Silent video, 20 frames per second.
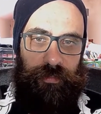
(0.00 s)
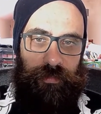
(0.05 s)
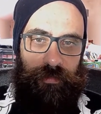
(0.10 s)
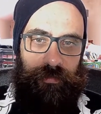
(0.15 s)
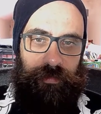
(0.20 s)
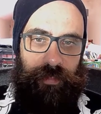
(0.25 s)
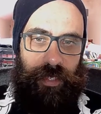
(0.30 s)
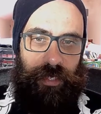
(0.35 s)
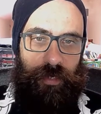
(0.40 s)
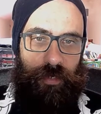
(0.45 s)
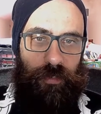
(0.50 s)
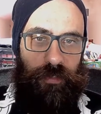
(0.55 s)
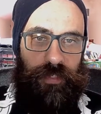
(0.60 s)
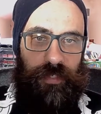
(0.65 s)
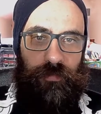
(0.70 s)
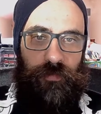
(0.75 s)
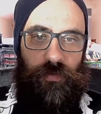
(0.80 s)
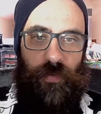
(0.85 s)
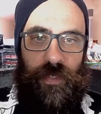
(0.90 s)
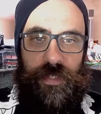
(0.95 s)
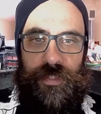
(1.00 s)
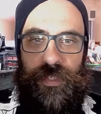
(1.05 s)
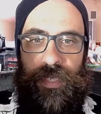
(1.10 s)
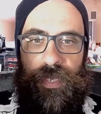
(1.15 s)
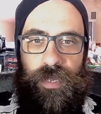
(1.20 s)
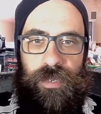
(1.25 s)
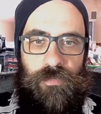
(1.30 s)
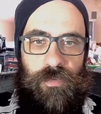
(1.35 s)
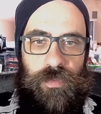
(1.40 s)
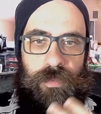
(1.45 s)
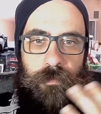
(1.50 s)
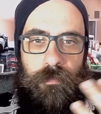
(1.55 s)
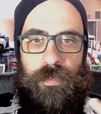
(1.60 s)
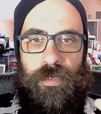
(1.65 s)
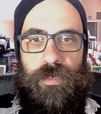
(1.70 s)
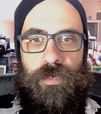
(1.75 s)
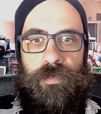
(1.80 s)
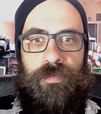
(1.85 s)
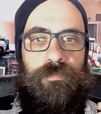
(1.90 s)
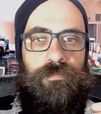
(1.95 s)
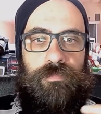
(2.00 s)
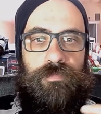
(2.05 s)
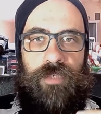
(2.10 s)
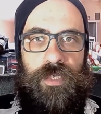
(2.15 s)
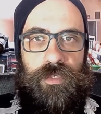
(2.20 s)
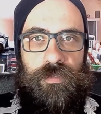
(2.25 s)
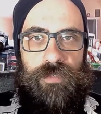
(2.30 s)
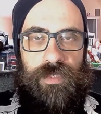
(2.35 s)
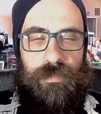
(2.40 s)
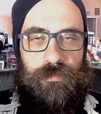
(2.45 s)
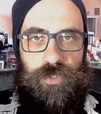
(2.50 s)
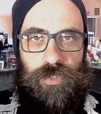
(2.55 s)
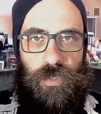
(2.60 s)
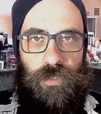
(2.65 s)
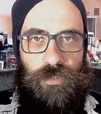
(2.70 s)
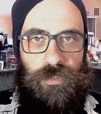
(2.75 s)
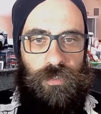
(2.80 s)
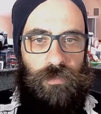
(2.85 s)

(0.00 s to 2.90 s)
I don't know, some crazy guy with a beard taking some shots.